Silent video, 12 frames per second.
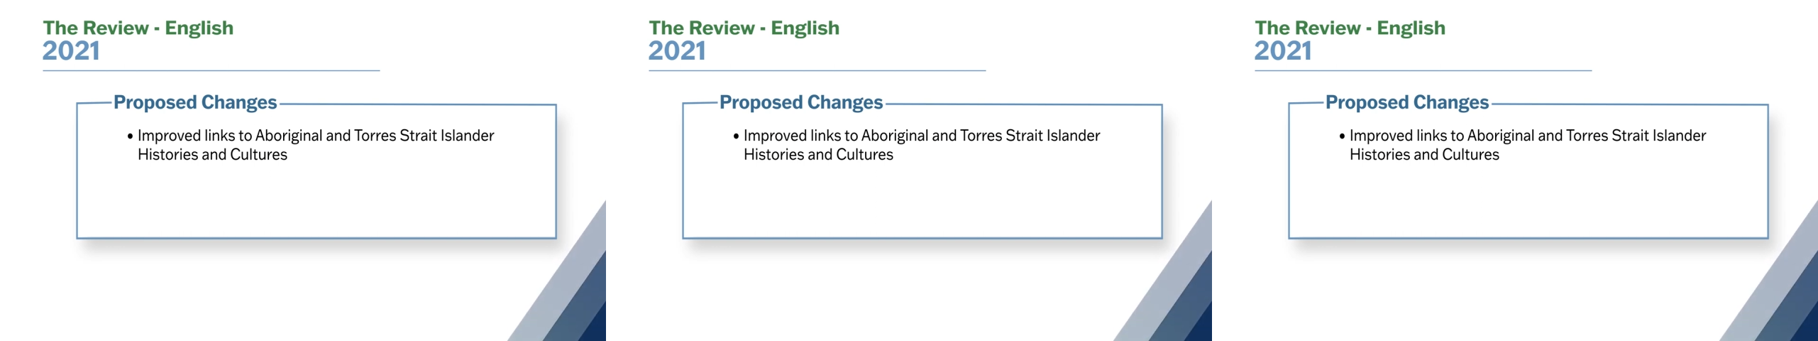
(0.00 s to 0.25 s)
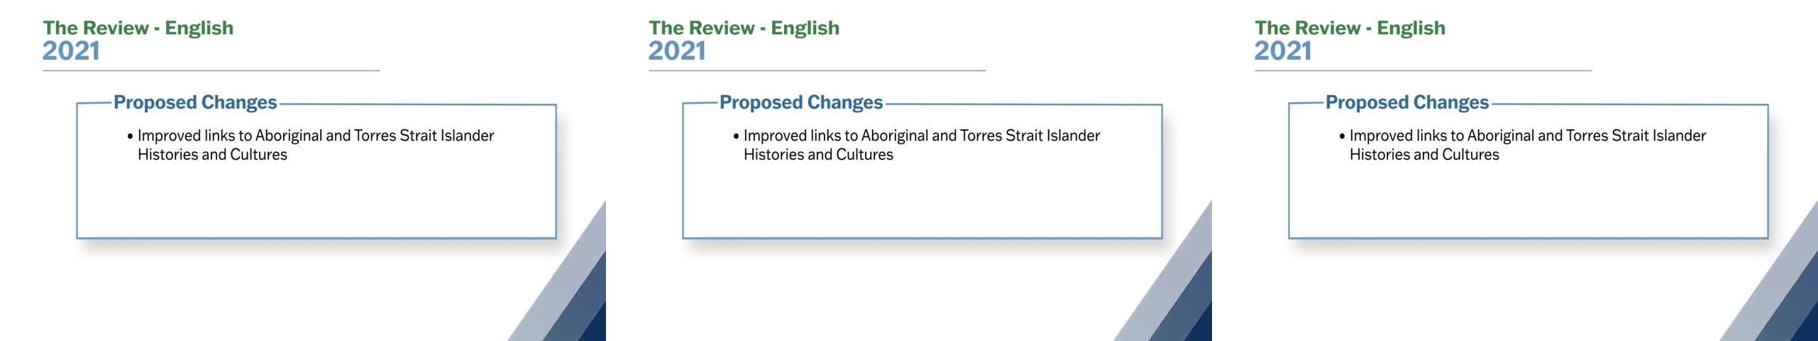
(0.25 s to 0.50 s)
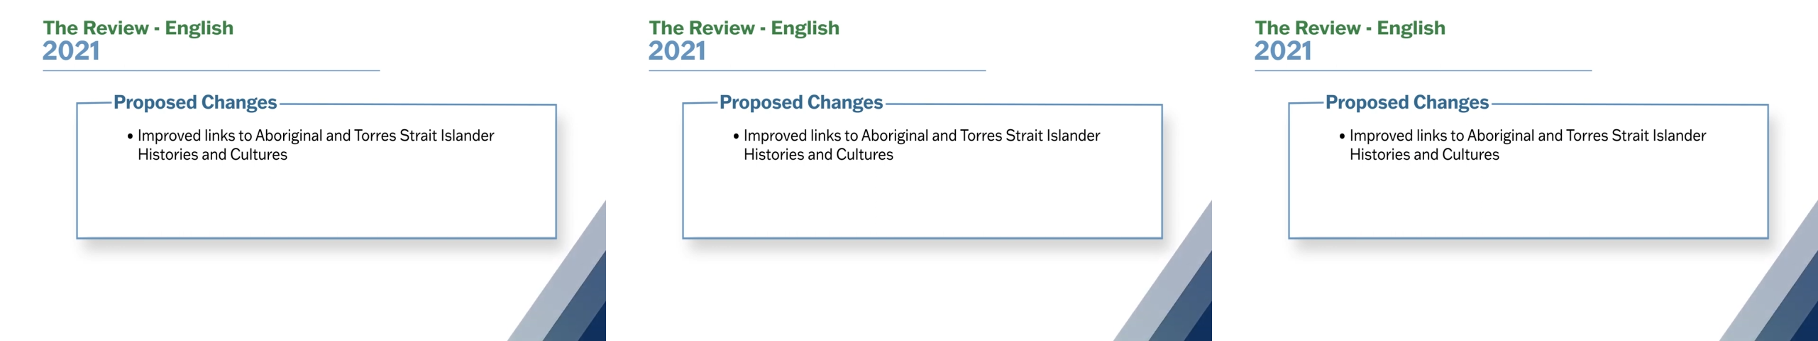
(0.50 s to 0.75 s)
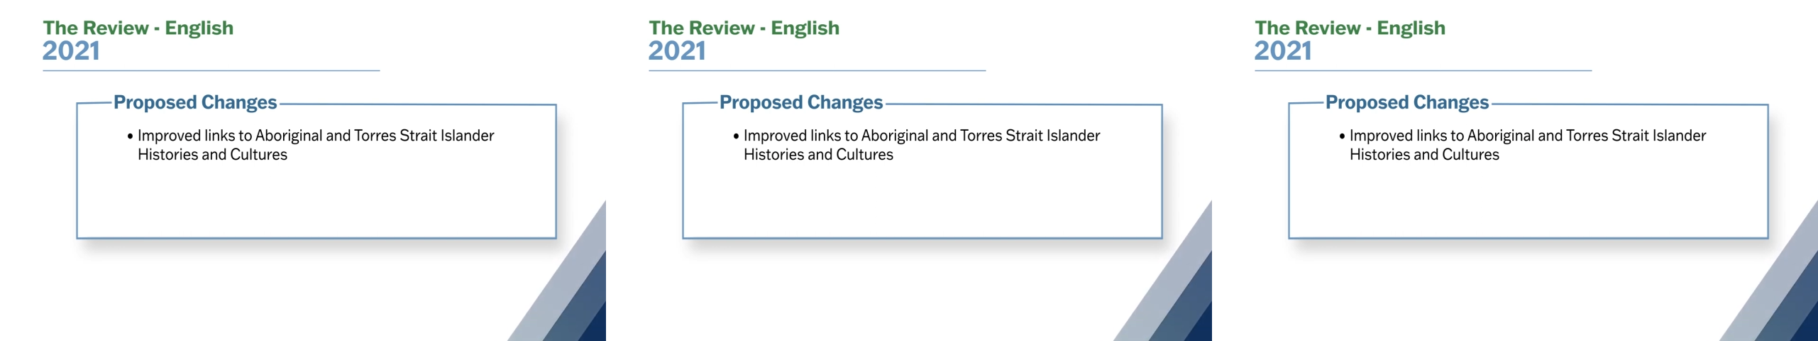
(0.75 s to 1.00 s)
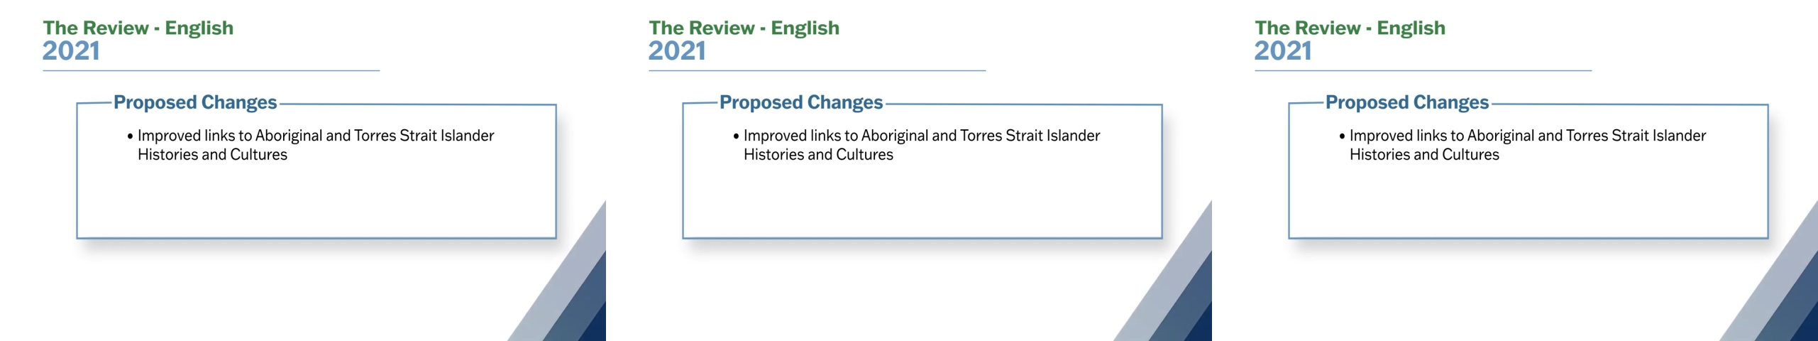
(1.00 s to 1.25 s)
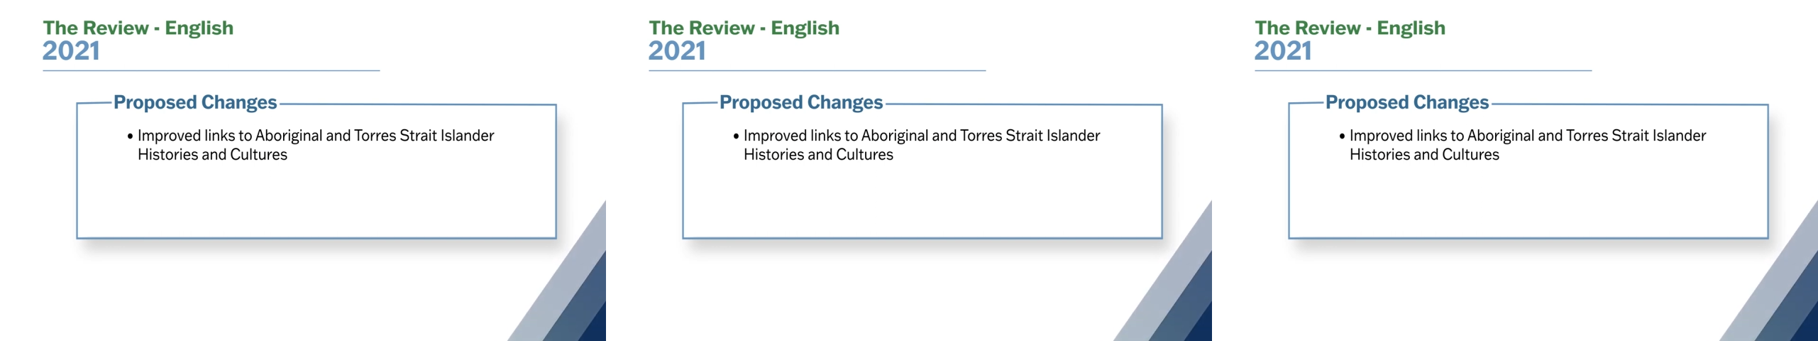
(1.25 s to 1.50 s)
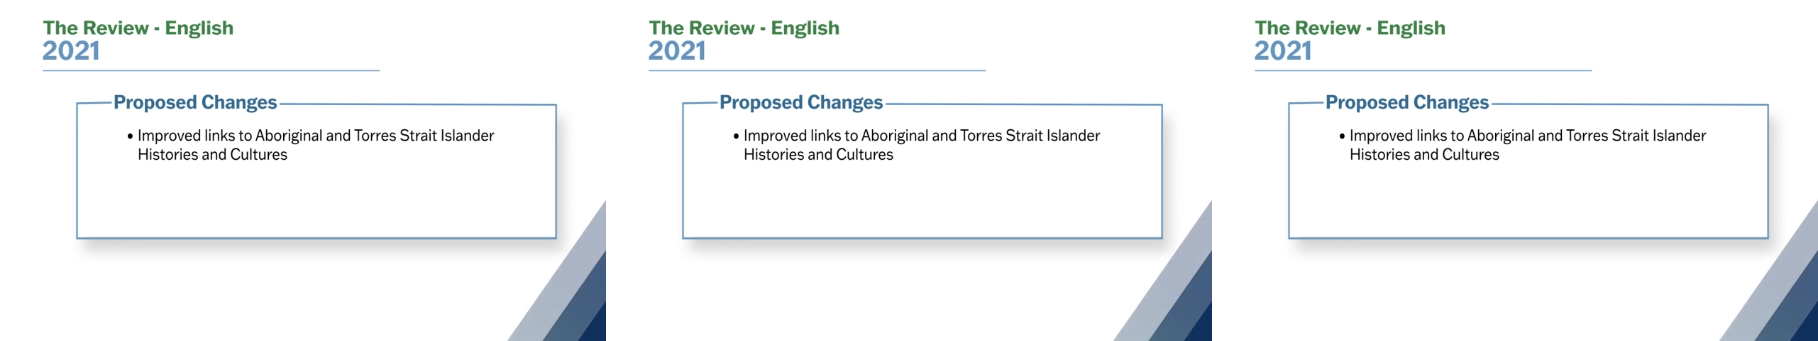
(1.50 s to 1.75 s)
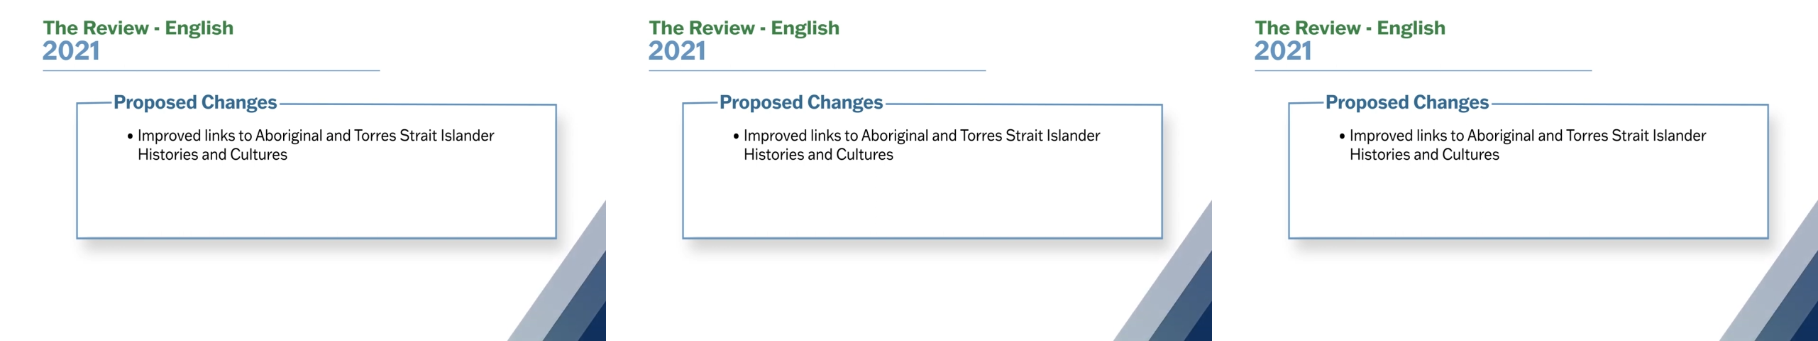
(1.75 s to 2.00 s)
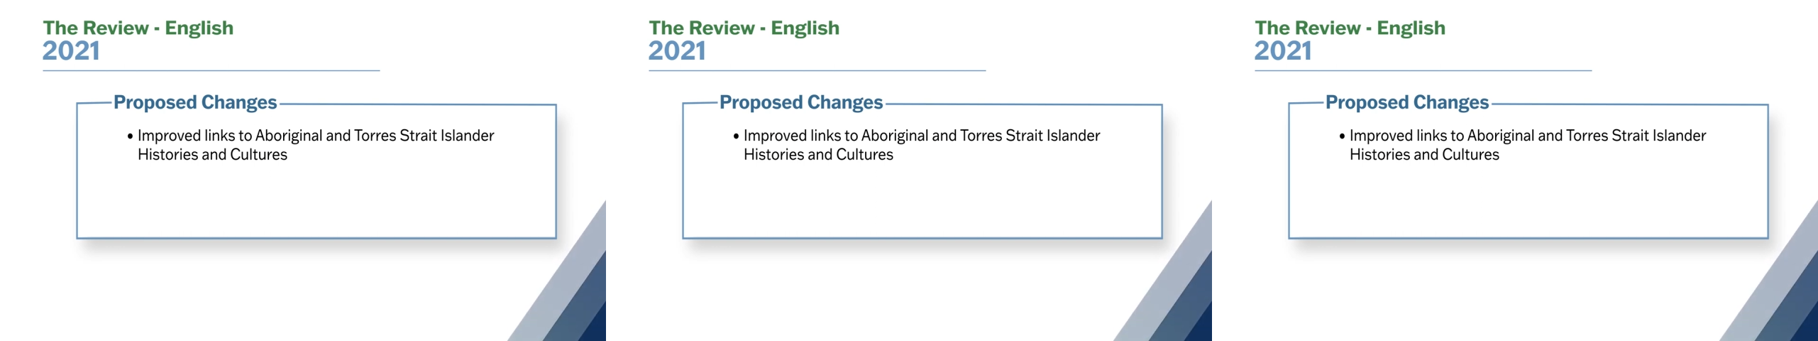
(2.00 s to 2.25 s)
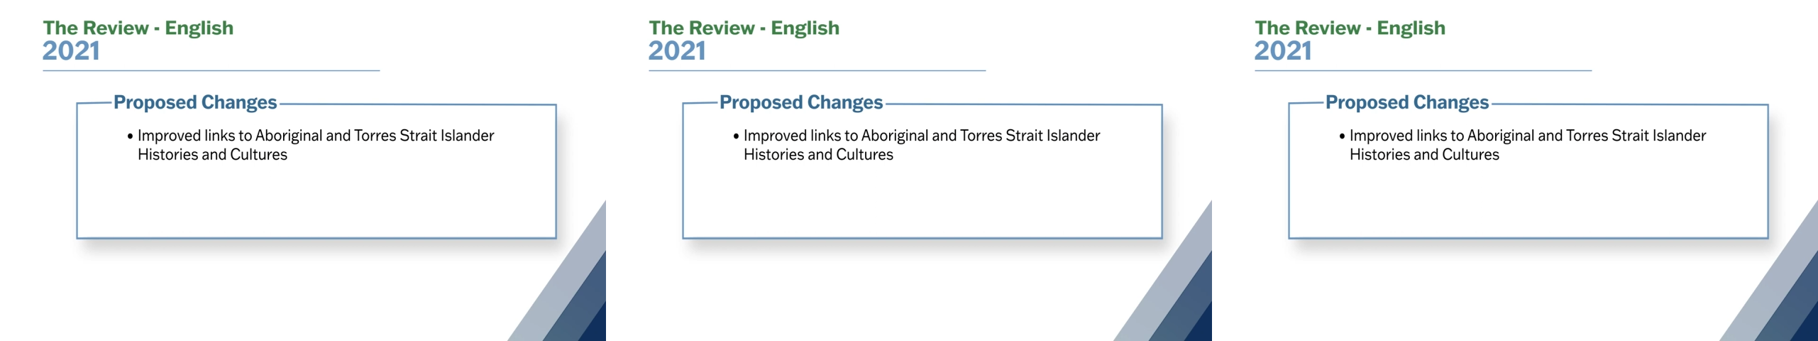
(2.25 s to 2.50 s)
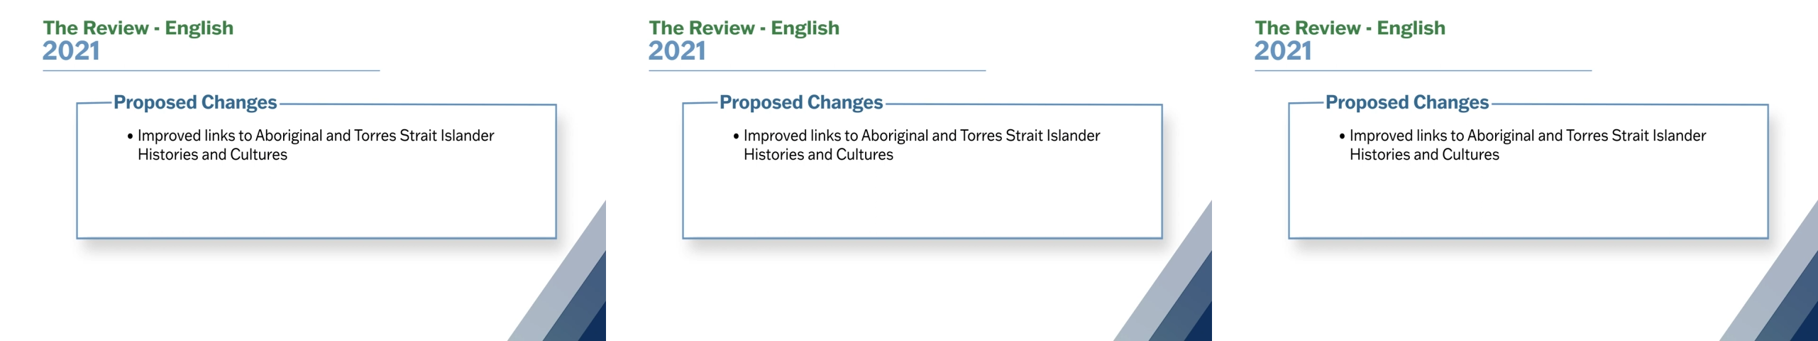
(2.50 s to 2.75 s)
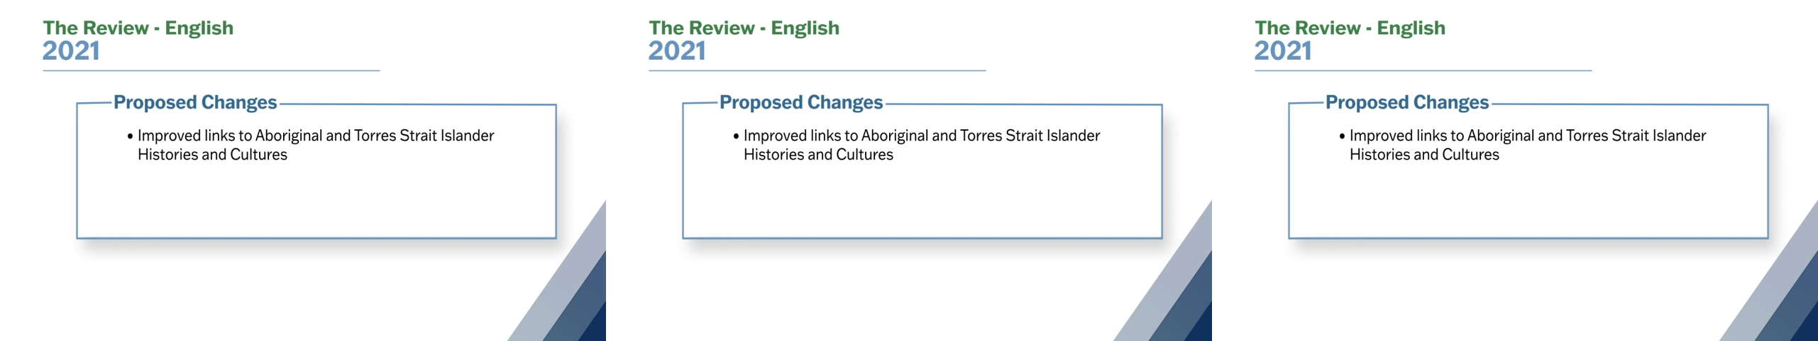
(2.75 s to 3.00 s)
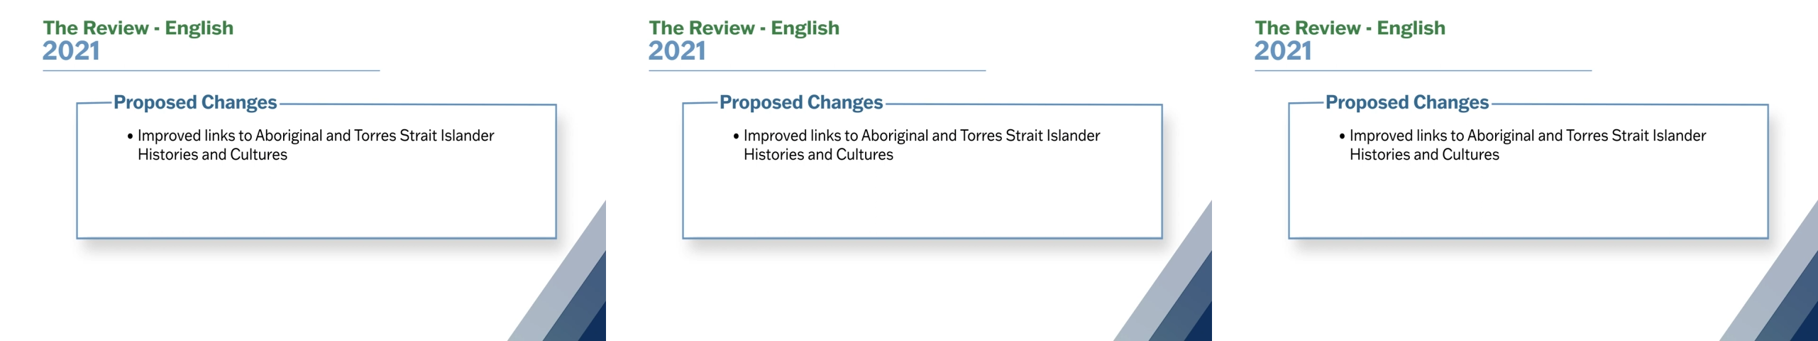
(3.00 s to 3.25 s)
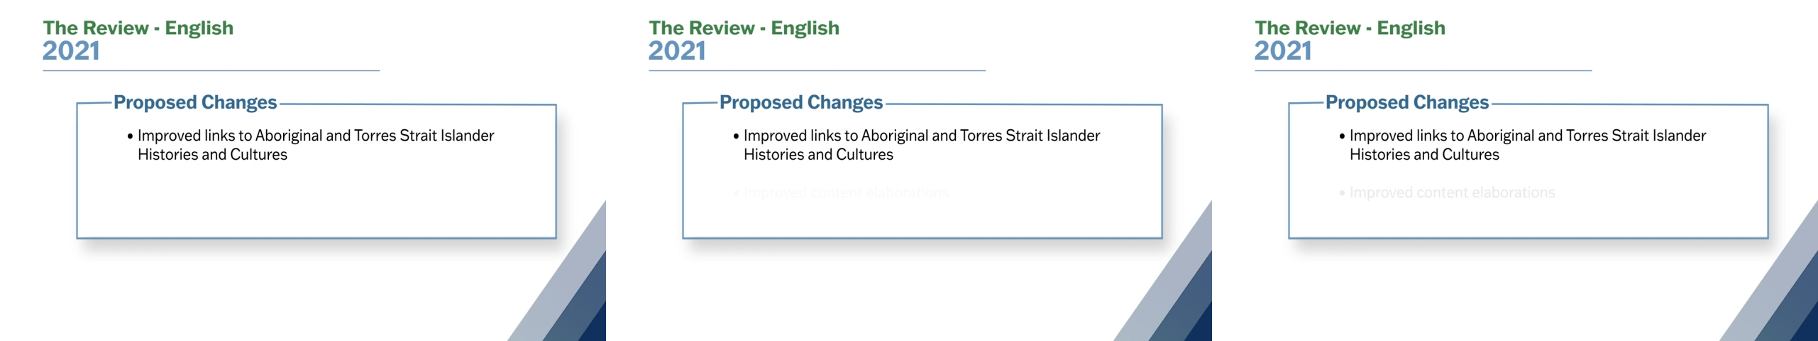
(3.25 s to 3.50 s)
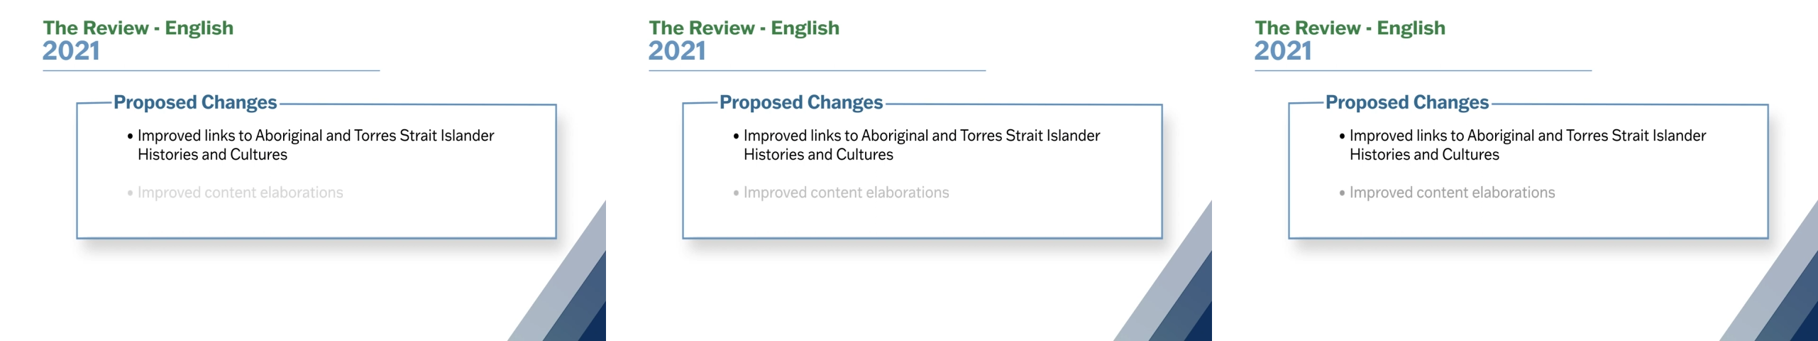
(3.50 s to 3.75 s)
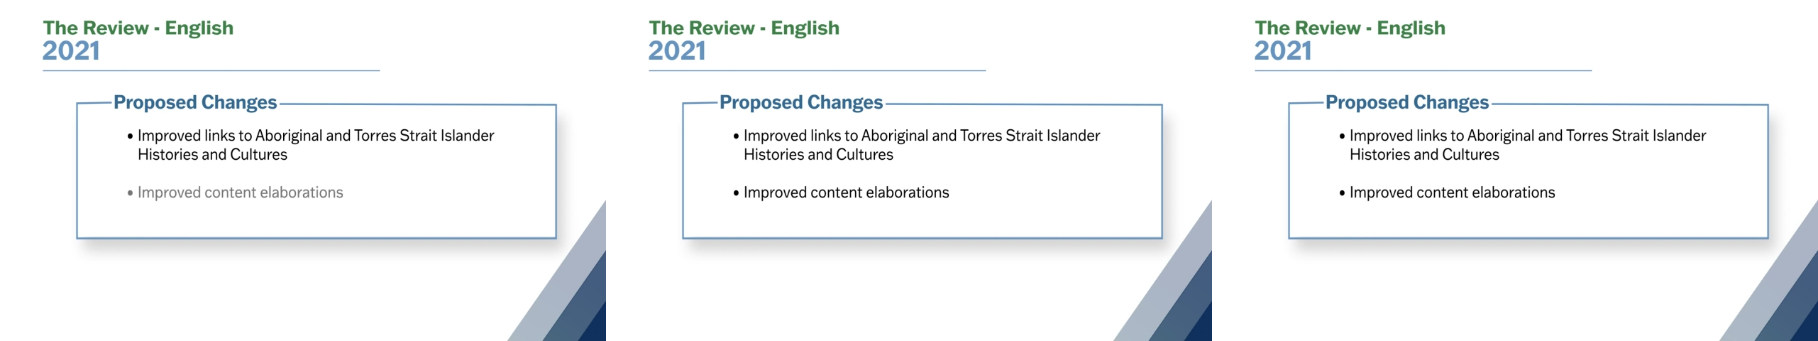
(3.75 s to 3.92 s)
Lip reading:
(no speaker visible)